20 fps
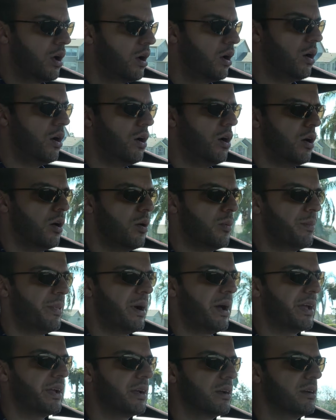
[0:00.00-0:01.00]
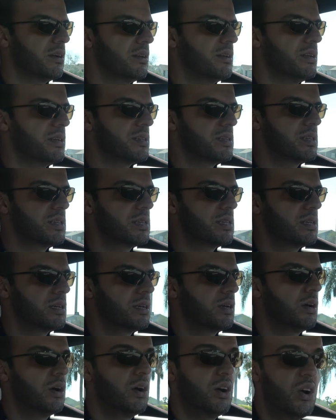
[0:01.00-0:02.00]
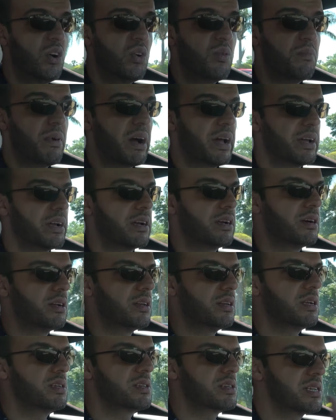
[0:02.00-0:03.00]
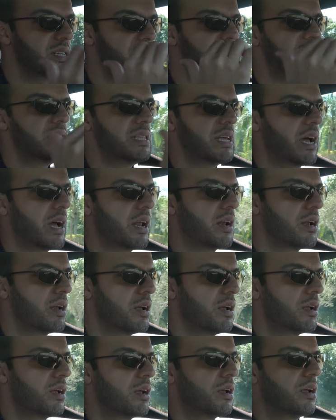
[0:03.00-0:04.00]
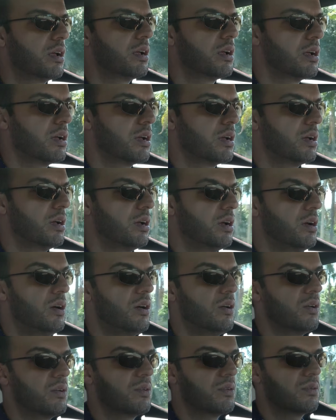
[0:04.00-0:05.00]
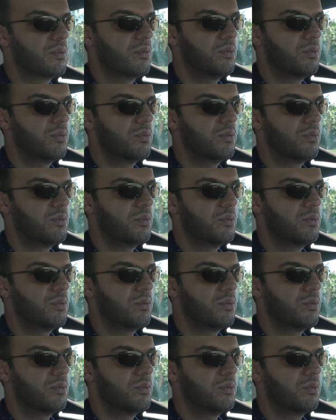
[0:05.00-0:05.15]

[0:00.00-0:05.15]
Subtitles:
Oh my goodness. Oh my goodness. Listen to that. Oh.